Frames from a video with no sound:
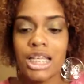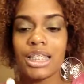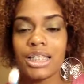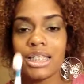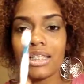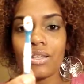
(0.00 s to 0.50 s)

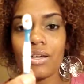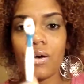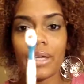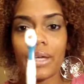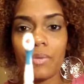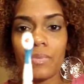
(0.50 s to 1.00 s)
This is a
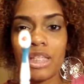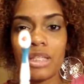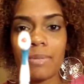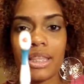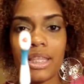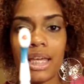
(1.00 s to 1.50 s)
Colgate
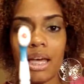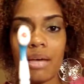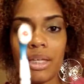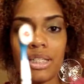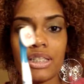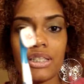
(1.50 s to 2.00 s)
Wisp, and they
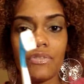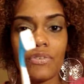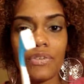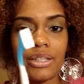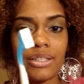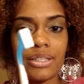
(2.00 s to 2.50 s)
come in
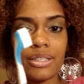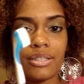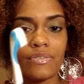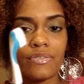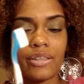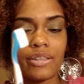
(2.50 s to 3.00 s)
different
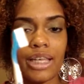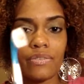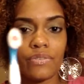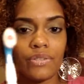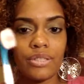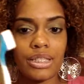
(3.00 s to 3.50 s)

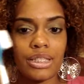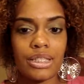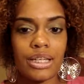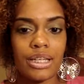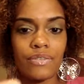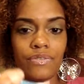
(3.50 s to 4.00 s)
flavors and
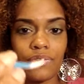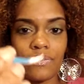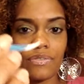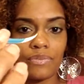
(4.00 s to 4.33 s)
stuff,